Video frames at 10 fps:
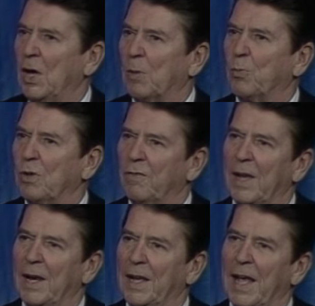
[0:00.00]
a
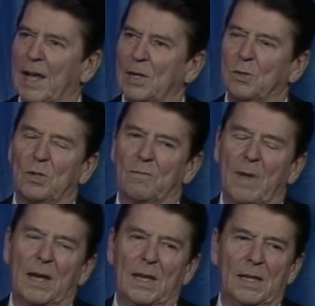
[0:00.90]
prevailing attitude of
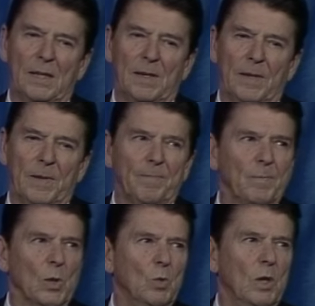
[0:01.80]
many
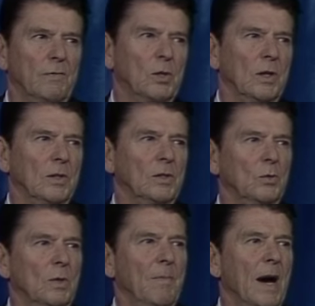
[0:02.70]
who have turned
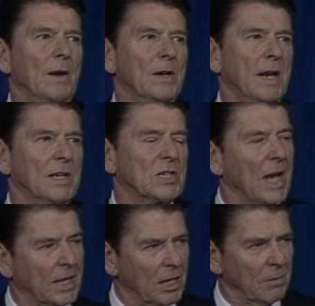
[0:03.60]
to a modern-day
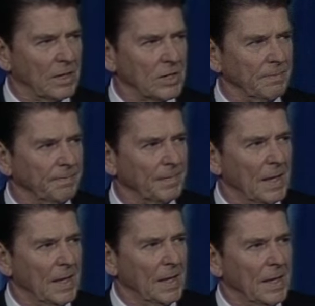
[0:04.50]
secularism,
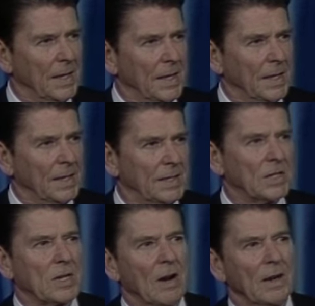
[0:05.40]

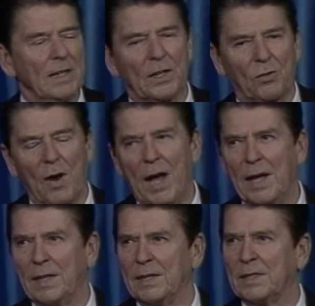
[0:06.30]
discarding the
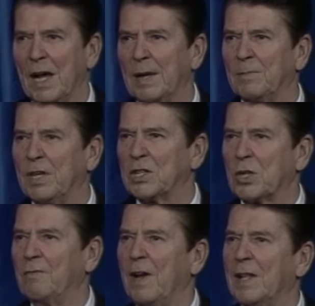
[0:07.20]
tried and
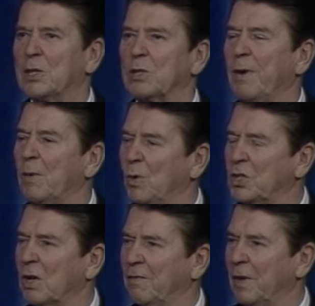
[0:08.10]
time-tested values upon
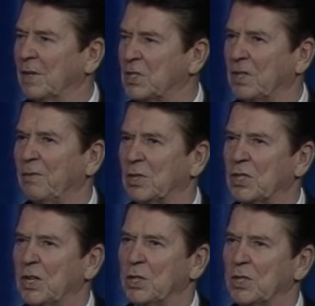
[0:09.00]
which our very
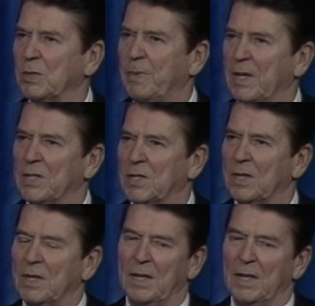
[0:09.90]
civilization is based.